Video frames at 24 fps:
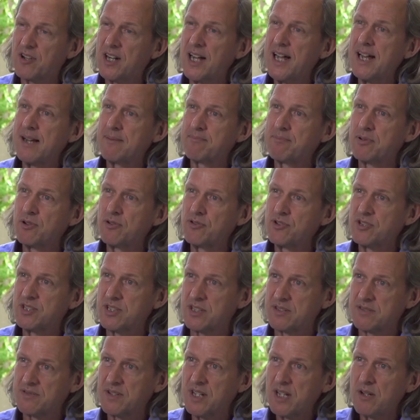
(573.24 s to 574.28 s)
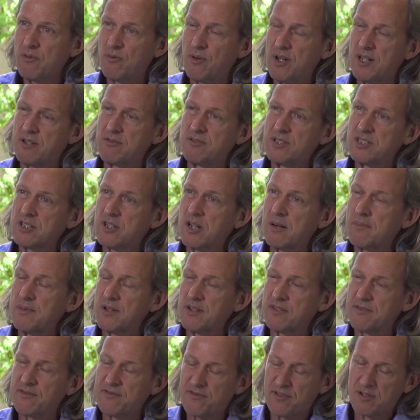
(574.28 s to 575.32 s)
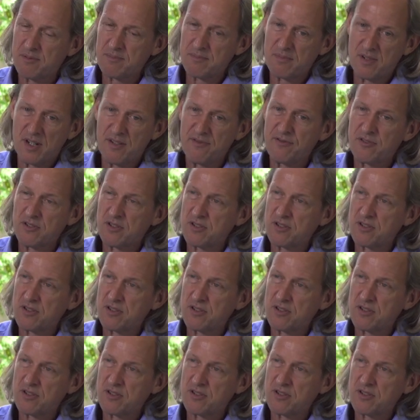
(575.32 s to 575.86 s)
air pollution, whether it's coming from